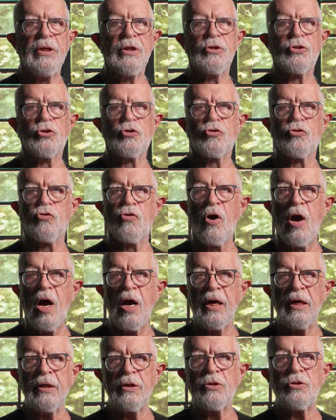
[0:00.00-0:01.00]
is
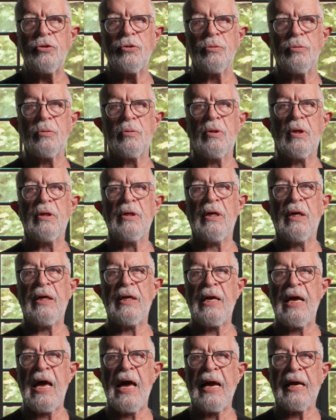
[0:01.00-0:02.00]
trying to
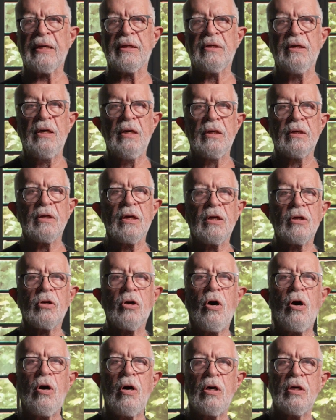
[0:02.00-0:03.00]
enact can
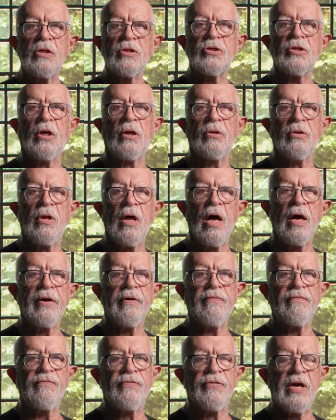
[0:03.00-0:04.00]
cause a lot
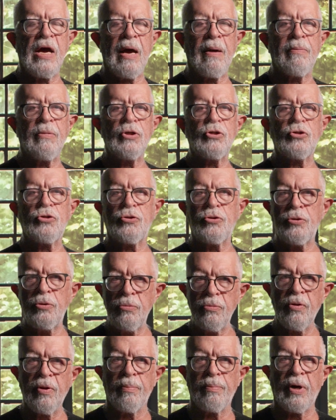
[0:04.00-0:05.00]
of damage to
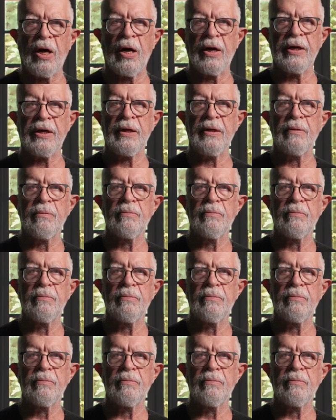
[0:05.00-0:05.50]
the body.